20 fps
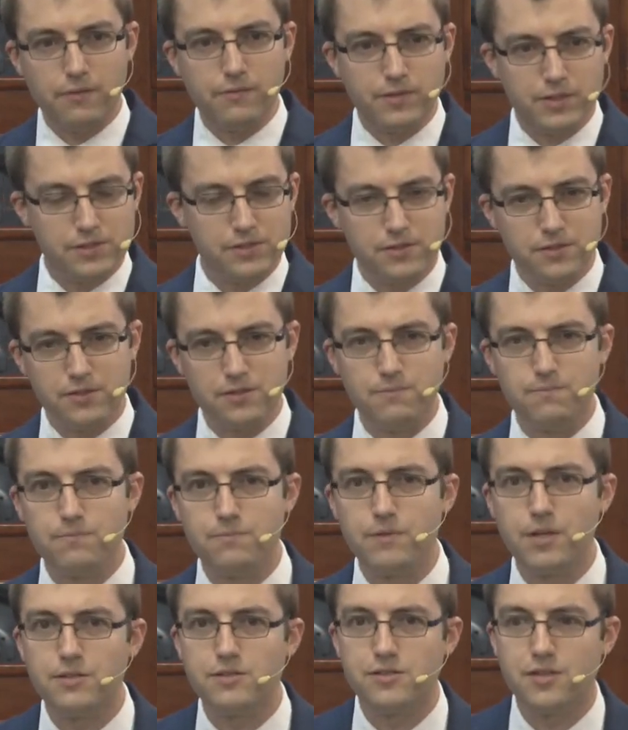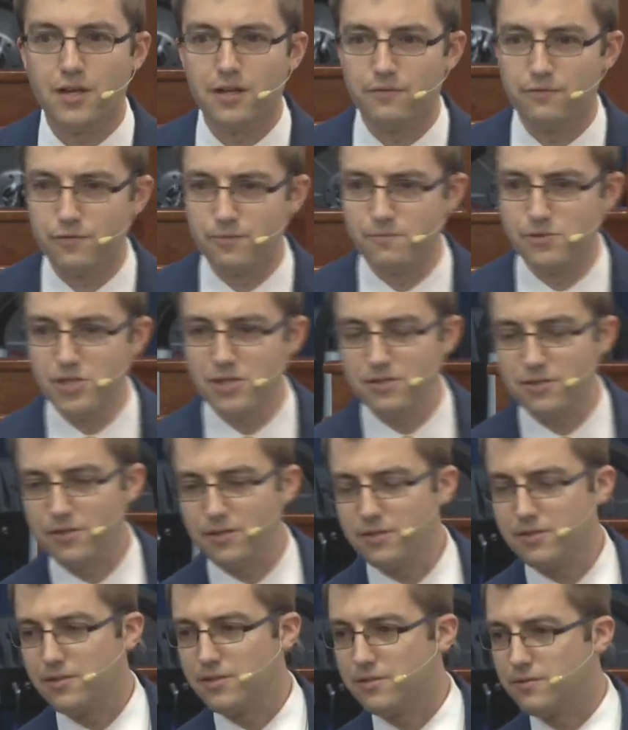Obviously, aside from
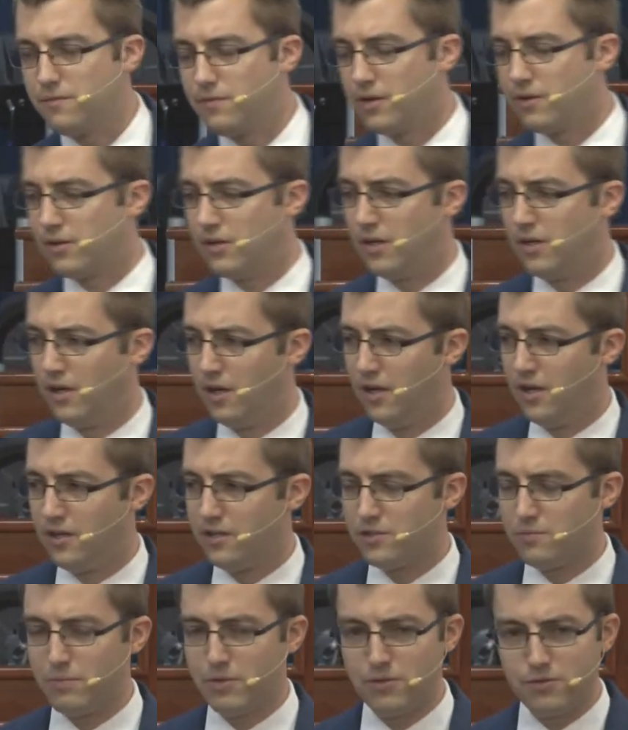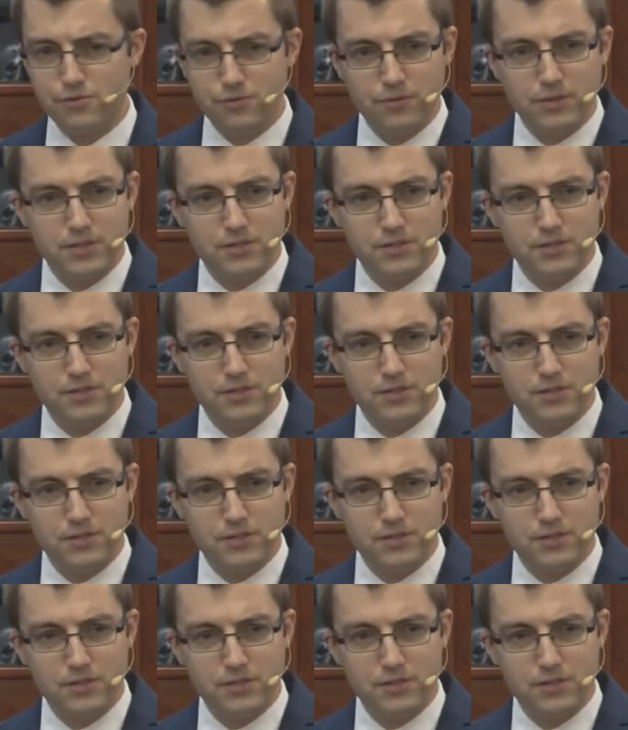Jesus, he's very spiritual.